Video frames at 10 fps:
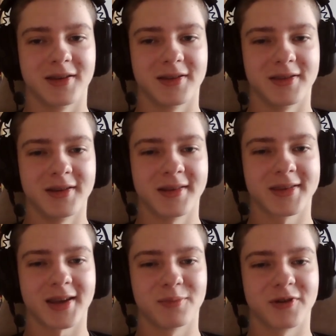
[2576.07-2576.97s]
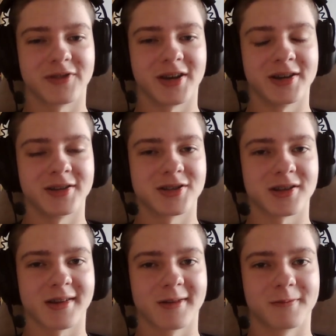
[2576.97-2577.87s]
this type of diet
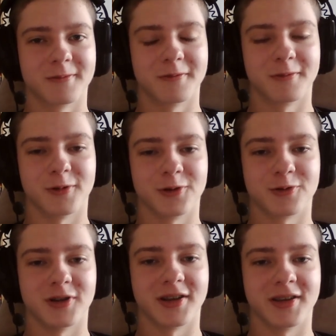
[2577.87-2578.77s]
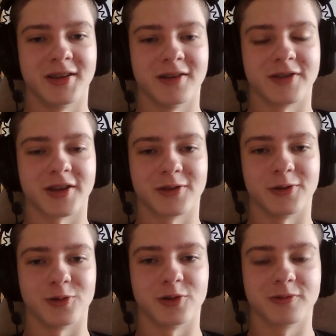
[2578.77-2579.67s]
just won't really give that to
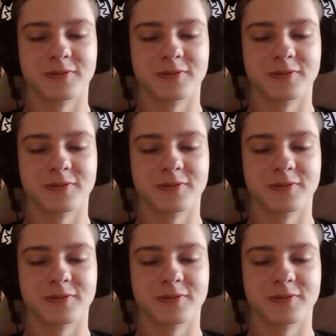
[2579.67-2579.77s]
you.